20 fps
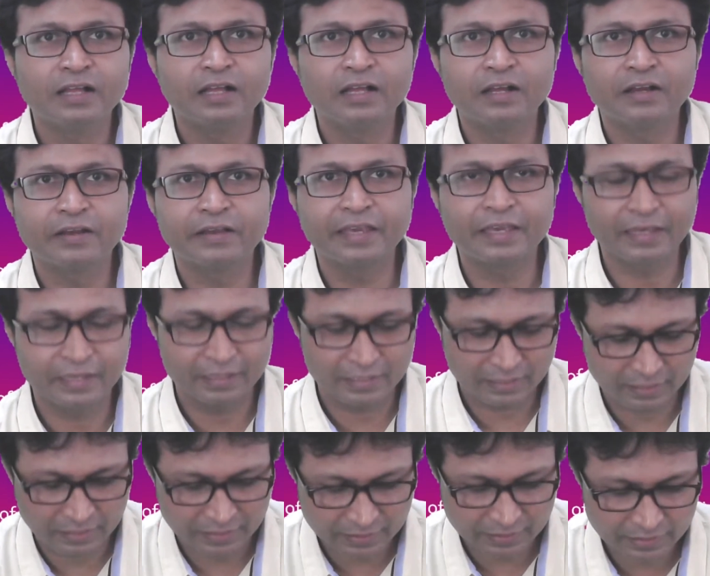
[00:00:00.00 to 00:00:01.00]
Okay,
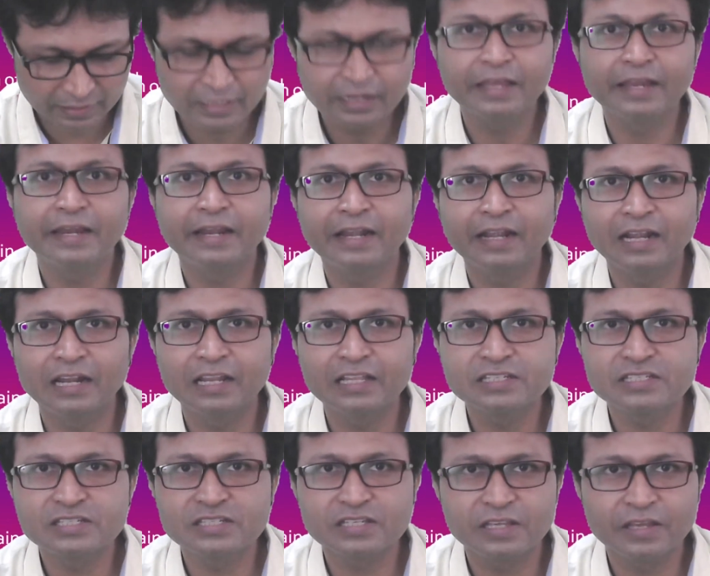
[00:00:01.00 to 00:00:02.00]
and
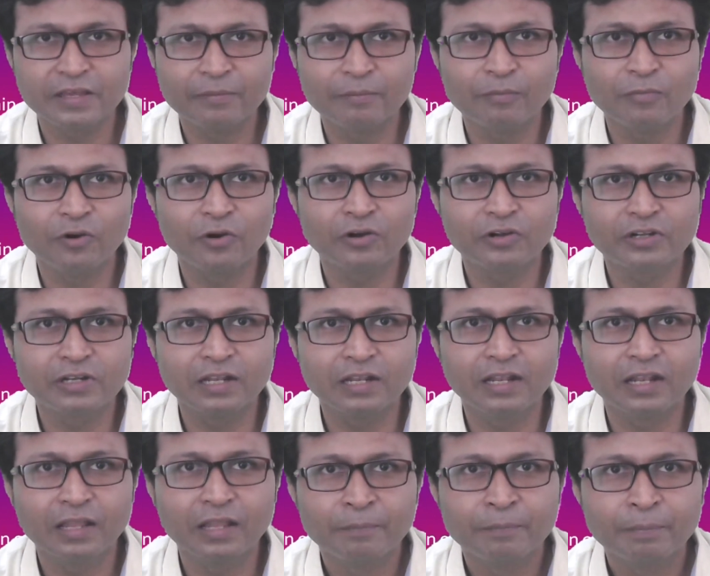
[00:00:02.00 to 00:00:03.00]
endless
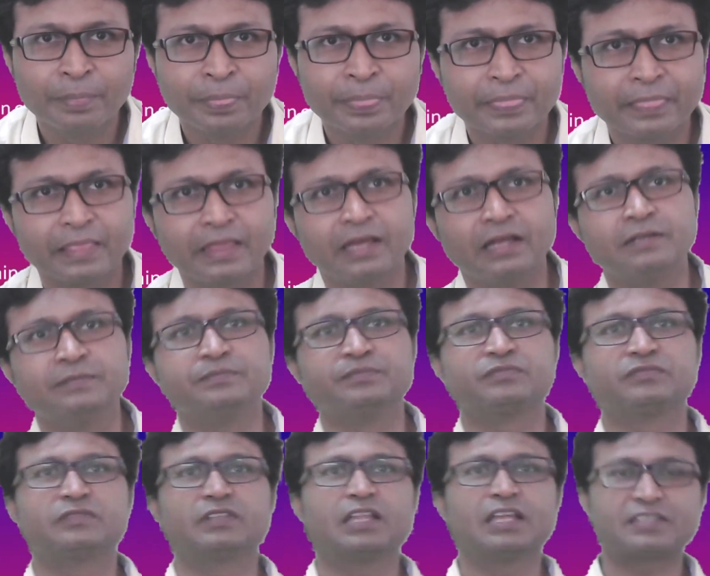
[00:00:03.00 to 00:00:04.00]
immortal,
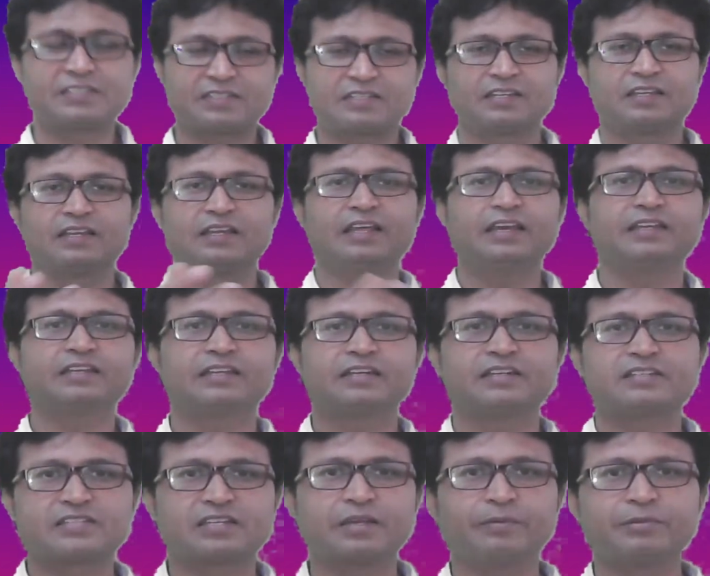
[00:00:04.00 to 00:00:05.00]
next line
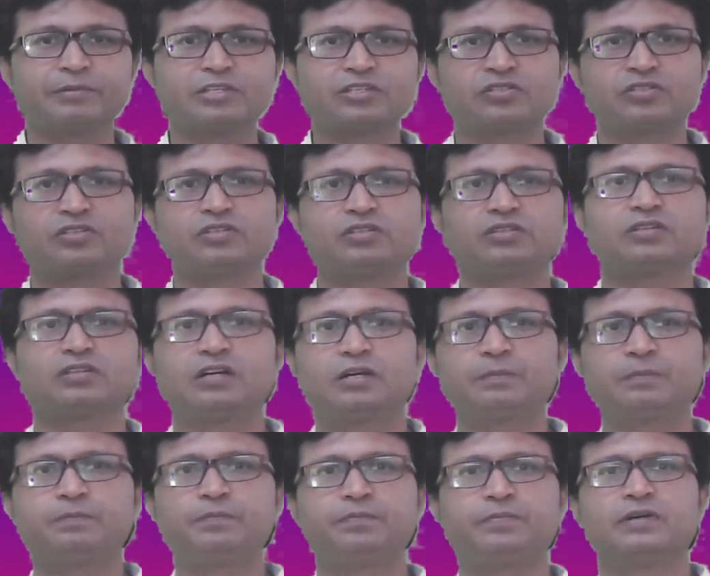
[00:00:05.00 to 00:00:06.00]
that's coming
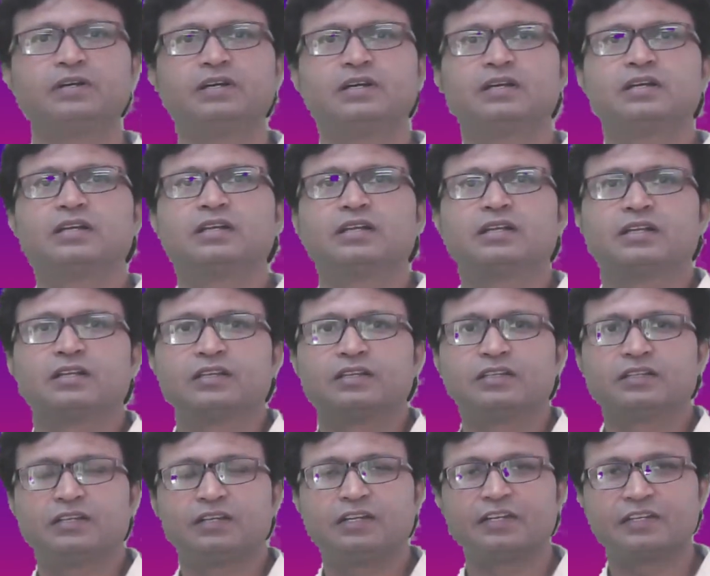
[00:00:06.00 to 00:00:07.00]
up,
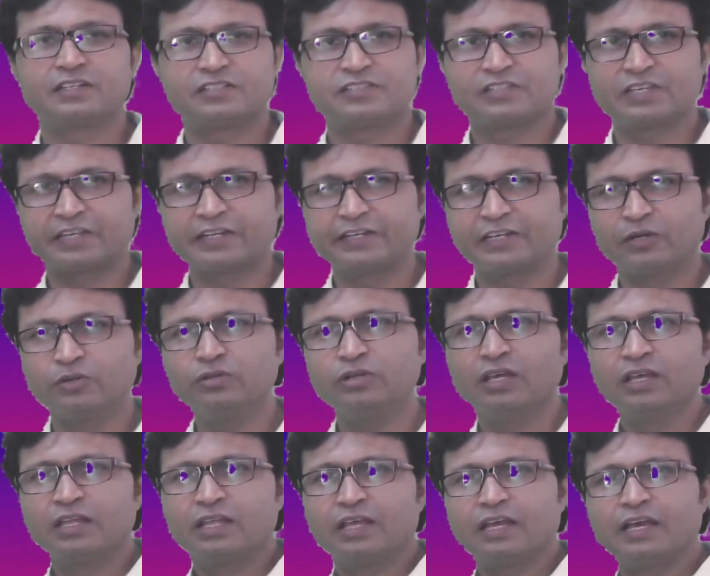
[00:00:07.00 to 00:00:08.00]
let us check it out.
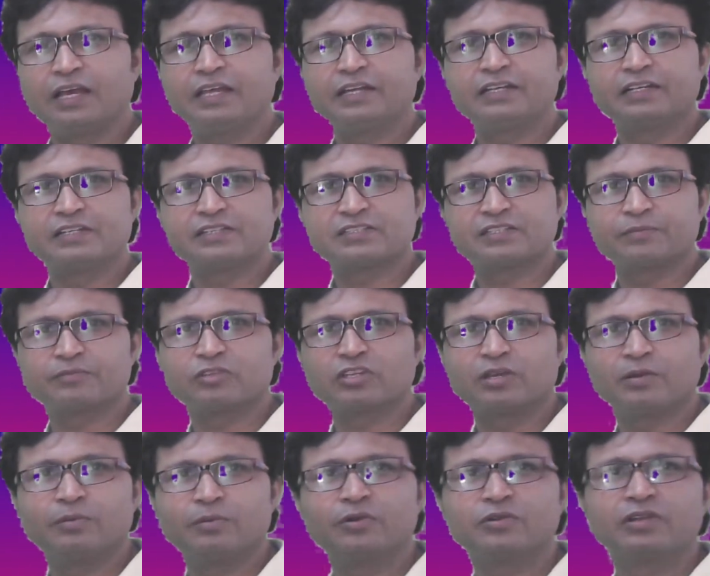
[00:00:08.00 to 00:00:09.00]
And it is
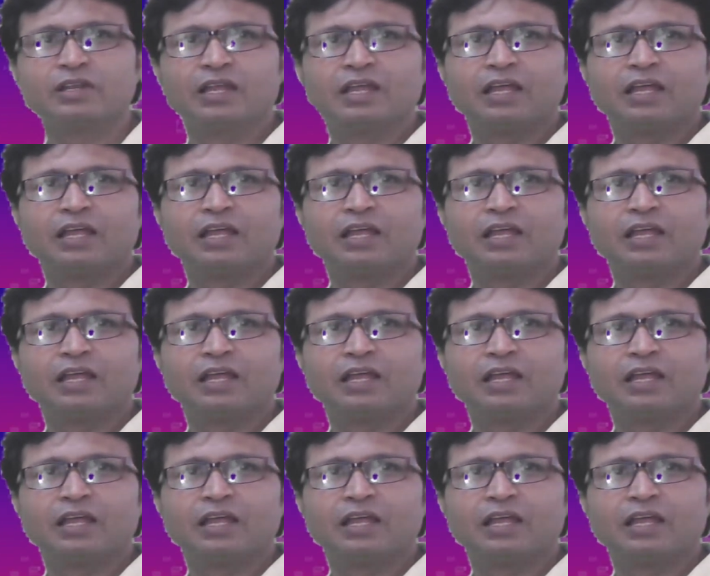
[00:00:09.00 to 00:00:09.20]
something about